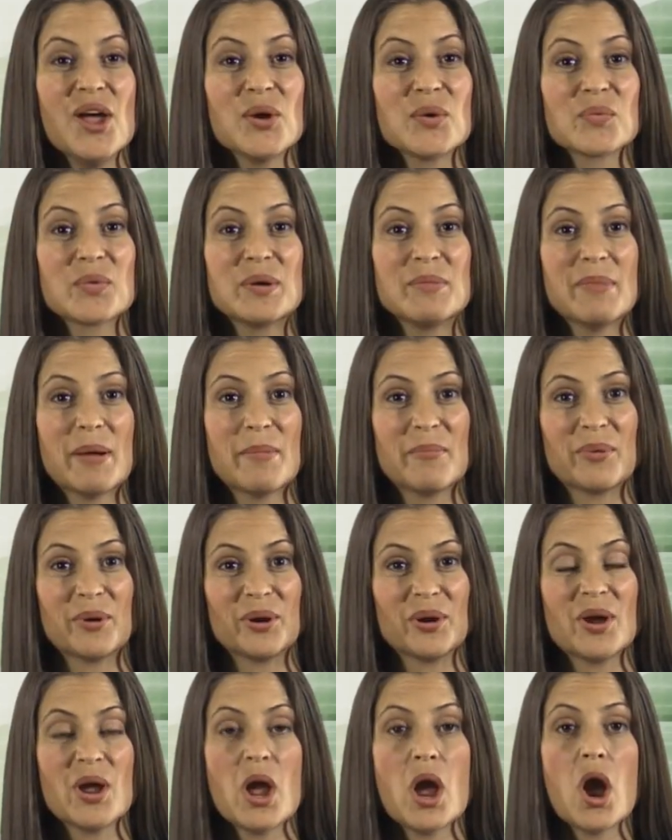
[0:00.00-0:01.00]

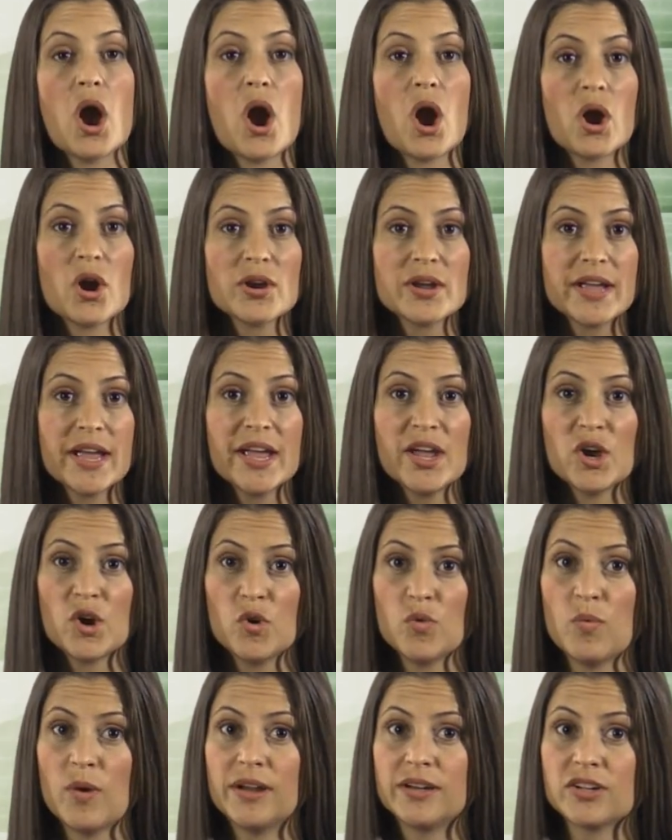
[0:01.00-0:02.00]
Remember,
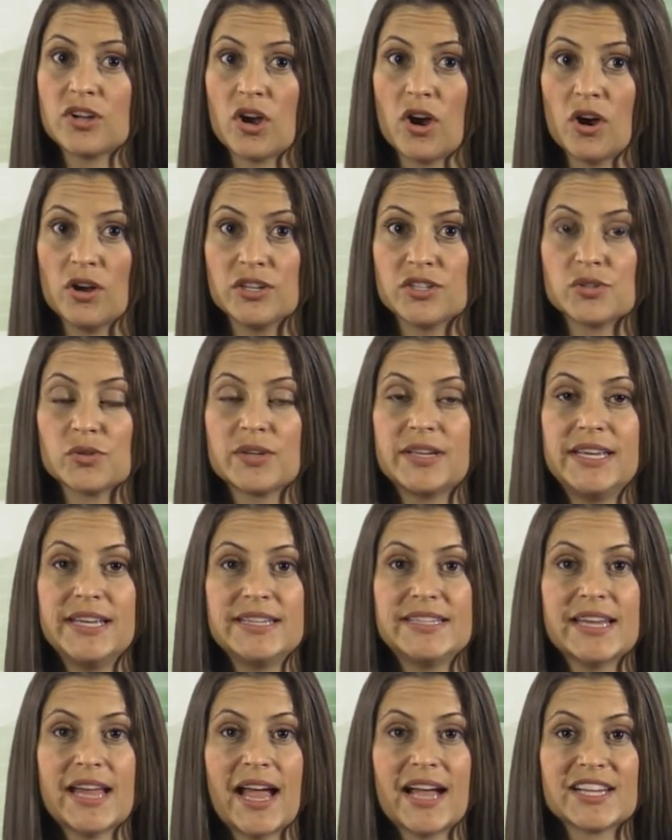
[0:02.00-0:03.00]
RK01 cards or key
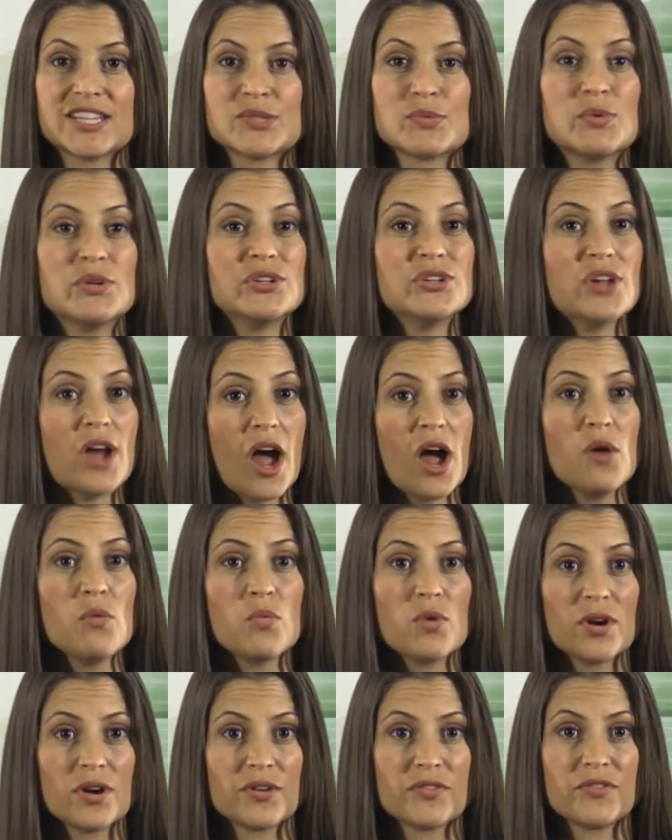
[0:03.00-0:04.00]
tags will not
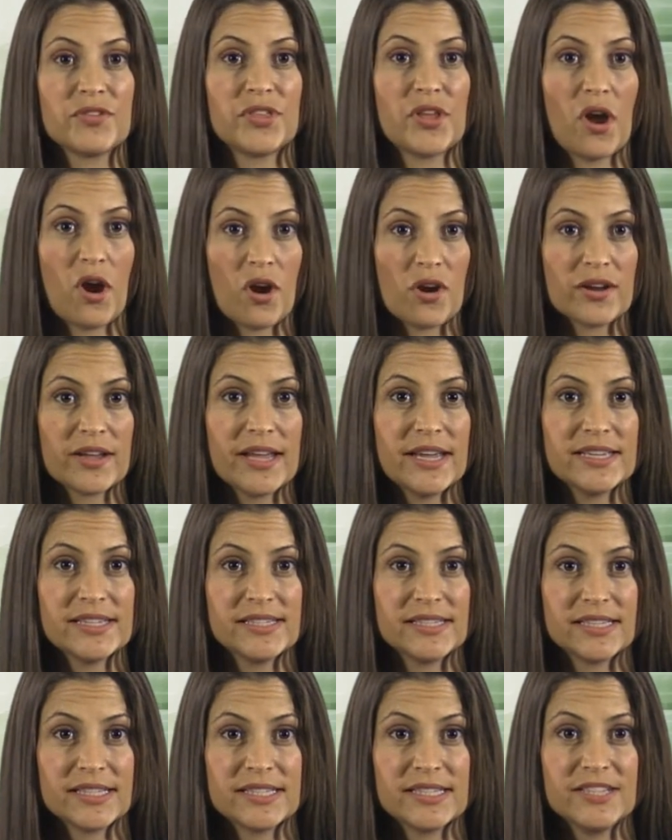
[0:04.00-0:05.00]
work for the
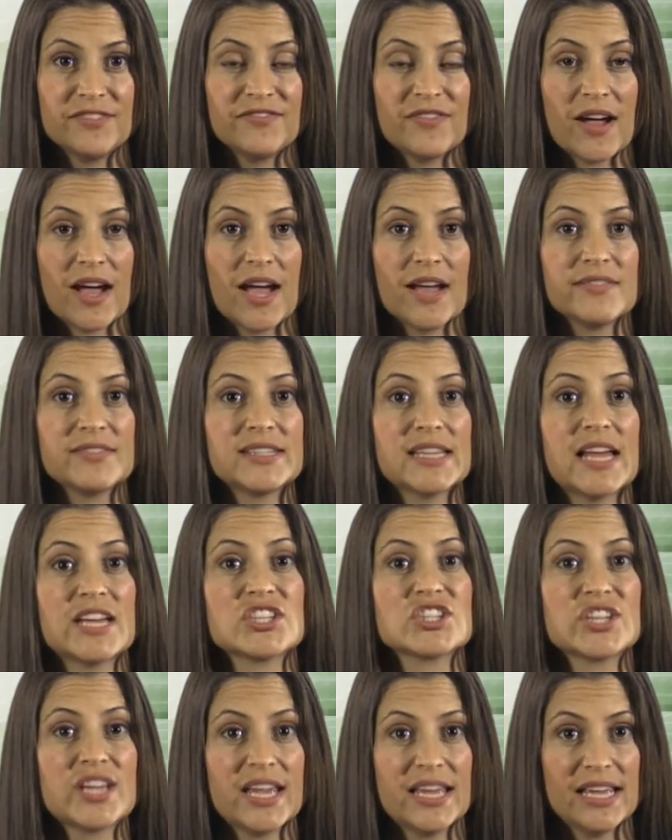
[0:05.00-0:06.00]

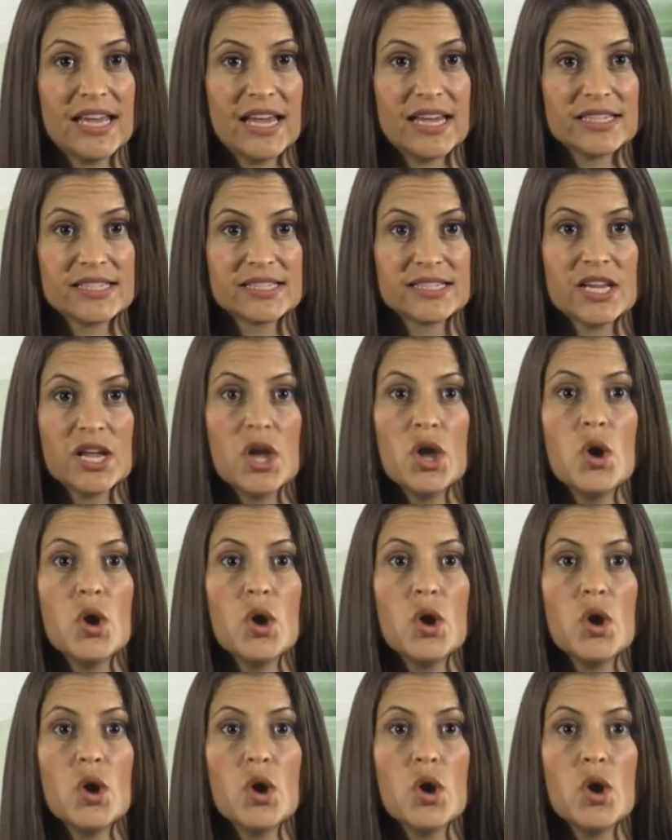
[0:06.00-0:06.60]
RK65/KS